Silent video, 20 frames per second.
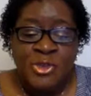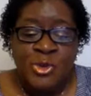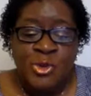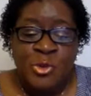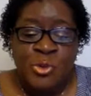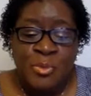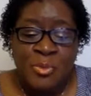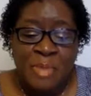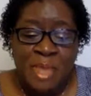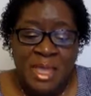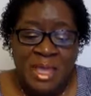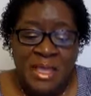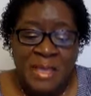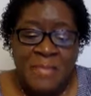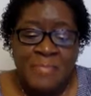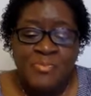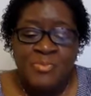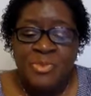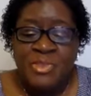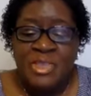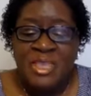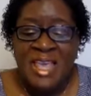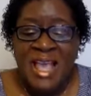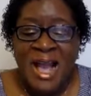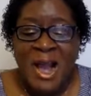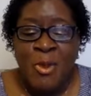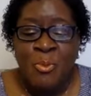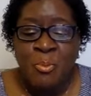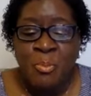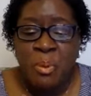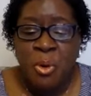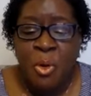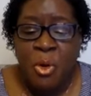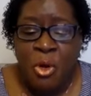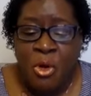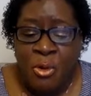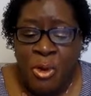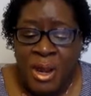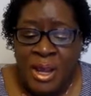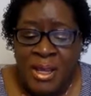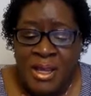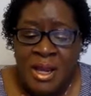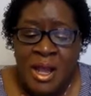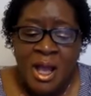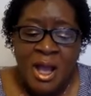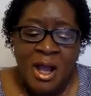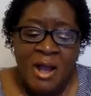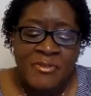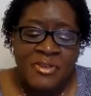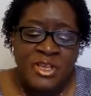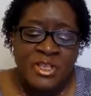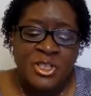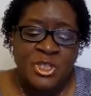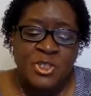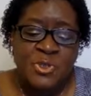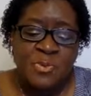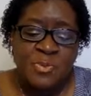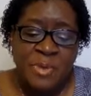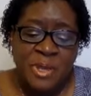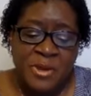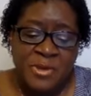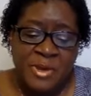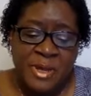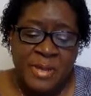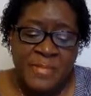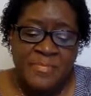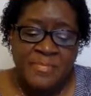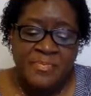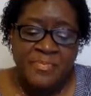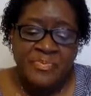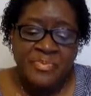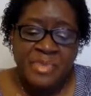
through me the outpouring of his spirit